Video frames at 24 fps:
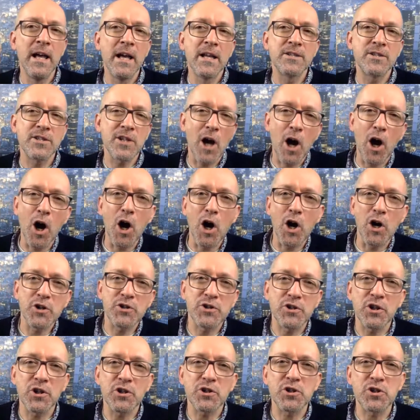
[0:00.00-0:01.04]

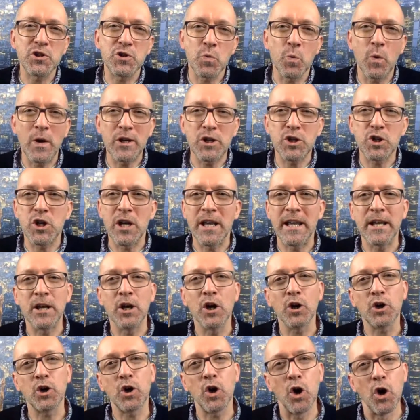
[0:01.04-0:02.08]
task switching
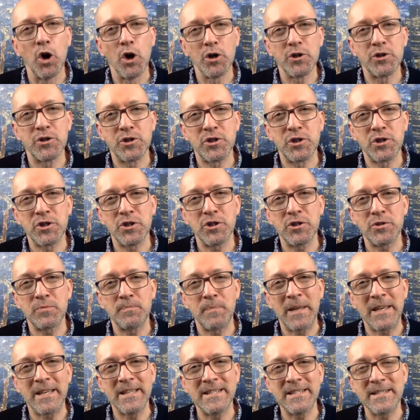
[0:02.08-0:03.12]
costs,
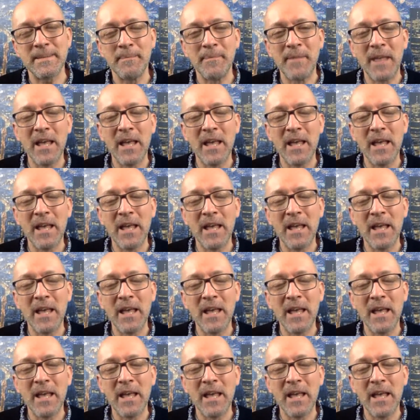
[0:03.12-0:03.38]
because